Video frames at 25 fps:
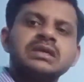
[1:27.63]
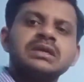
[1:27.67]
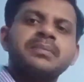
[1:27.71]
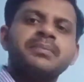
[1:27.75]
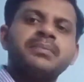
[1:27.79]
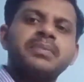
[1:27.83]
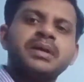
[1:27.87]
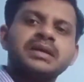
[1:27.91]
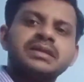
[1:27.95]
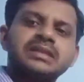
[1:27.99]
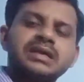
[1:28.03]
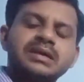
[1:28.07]

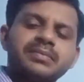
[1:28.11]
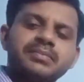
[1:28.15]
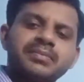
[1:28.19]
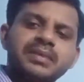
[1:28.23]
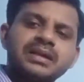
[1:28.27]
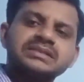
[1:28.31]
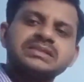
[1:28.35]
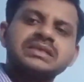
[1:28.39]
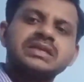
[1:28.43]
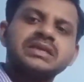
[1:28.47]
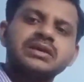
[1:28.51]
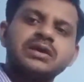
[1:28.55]
by the
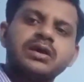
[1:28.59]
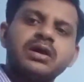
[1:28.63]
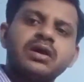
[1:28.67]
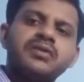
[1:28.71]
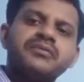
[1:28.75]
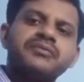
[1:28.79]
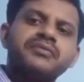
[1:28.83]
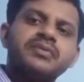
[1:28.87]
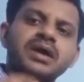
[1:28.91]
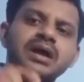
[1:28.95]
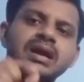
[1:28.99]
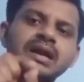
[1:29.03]
measuring
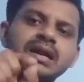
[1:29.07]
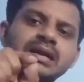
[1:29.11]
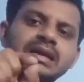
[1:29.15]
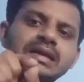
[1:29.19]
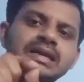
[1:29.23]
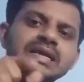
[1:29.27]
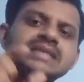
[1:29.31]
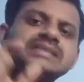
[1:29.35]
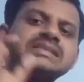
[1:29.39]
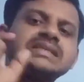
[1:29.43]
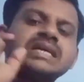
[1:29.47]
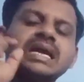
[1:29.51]
of
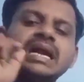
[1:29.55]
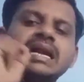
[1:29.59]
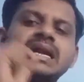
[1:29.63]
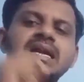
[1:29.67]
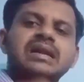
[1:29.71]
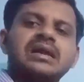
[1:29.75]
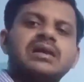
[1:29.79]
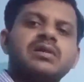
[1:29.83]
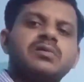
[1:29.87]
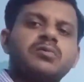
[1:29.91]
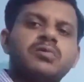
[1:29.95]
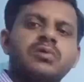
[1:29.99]
DC
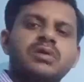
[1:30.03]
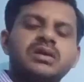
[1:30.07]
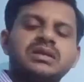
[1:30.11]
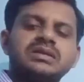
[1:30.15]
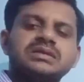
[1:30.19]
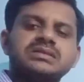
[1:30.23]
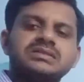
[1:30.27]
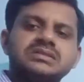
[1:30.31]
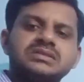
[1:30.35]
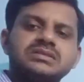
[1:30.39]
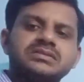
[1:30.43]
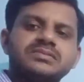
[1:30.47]
electrical
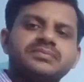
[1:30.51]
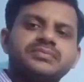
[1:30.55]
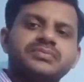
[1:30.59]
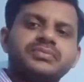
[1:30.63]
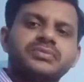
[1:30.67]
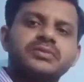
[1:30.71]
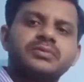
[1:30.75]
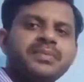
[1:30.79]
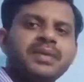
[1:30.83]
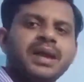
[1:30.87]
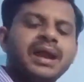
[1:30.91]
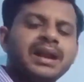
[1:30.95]
quantities,
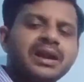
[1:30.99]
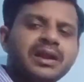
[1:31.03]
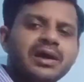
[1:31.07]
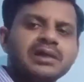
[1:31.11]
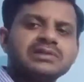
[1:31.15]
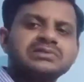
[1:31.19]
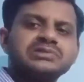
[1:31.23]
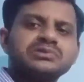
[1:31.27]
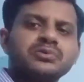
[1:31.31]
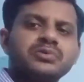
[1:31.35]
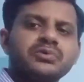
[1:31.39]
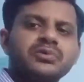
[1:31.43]
and
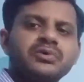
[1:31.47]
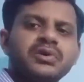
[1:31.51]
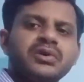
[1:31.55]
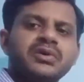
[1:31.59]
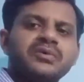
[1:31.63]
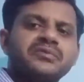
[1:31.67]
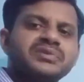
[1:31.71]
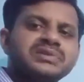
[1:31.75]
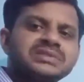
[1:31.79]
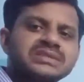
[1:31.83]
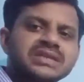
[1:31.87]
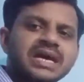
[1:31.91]

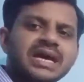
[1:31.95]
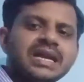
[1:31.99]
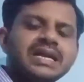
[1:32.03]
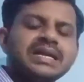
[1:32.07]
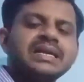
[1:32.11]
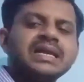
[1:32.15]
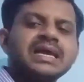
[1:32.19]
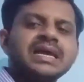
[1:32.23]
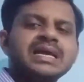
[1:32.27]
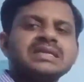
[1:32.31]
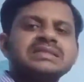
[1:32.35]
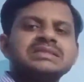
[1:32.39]
also which
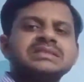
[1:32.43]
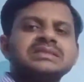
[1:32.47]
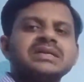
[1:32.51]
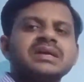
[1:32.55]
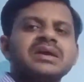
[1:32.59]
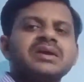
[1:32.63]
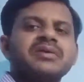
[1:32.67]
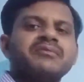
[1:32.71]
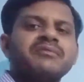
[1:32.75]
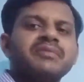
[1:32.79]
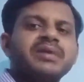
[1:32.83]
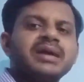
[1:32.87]

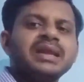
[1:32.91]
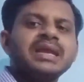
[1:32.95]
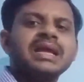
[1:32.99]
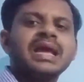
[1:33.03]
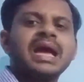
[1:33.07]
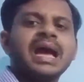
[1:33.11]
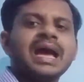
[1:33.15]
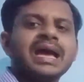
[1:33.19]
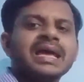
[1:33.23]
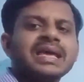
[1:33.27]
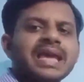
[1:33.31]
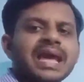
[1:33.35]
contains very
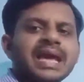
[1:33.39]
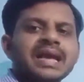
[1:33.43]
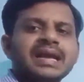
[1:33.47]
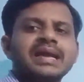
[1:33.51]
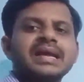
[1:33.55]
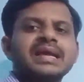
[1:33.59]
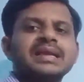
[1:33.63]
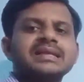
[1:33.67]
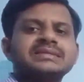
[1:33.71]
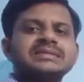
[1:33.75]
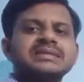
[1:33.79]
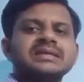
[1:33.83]
high
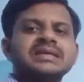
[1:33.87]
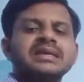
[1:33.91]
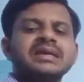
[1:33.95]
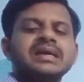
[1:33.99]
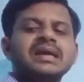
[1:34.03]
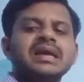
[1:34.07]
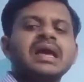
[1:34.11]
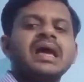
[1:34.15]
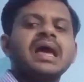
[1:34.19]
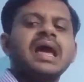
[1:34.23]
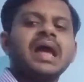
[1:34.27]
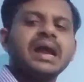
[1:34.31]

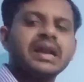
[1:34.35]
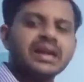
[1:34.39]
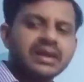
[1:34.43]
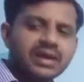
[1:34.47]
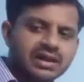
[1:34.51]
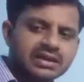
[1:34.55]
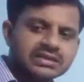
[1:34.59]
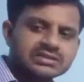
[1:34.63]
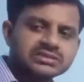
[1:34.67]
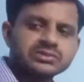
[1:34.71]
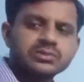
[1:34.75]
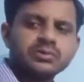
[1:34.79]
accuracy, and
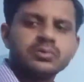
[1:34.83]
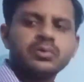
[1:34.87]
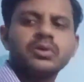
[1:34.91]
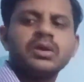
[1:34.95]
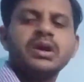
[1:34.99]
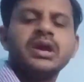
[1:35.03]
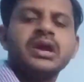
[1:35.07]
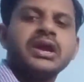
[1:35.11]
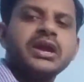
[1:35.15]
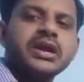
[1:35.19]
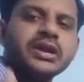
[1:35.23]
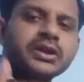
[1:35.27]

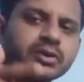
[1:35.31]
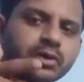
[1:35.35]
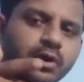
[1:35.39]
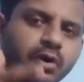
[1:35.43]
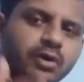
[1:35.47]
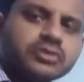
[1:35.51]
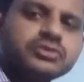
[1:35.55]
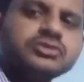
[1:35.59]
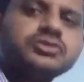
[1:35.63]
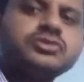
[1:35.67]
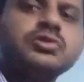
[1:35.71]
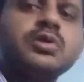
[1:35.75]
also it
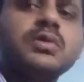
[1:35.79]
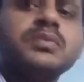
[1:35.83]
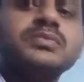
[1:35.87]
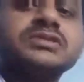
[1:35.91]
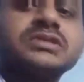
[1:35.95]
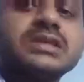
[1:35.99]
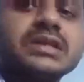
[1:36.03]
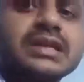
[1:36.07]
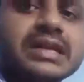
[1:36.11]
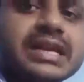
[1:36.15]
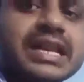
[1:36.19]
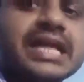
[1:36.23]

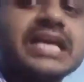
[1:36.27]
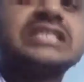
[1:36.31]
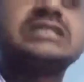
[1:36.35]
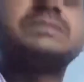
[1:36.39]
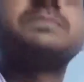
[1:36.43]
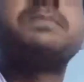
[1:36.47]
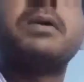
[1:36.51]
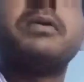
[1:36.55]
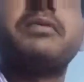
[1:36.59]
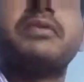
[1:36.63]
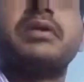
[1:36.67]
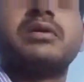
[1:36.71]
consumes
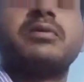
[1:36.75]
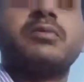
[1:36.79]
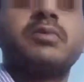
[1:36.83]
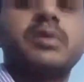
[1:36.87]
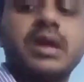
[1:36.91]
less power.